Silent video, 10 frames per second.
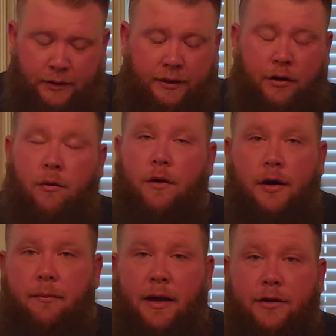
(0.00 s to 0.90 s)
Now don't
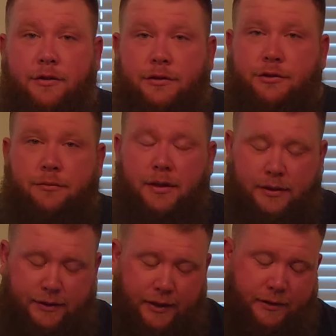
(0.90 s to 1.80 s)
worry about using too much
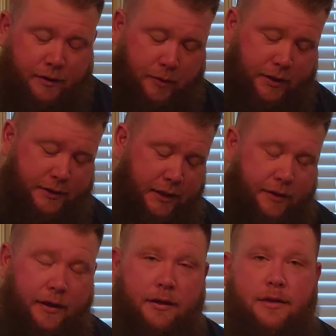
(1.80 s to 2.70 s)
seasoning because
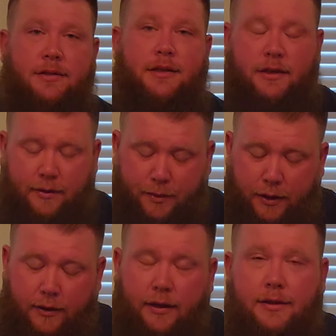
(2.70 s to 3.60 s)
anything that doesn't hit the
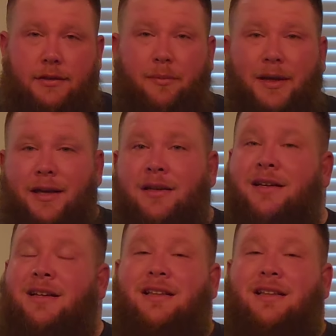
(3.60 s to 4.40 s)
bird and lands in the pan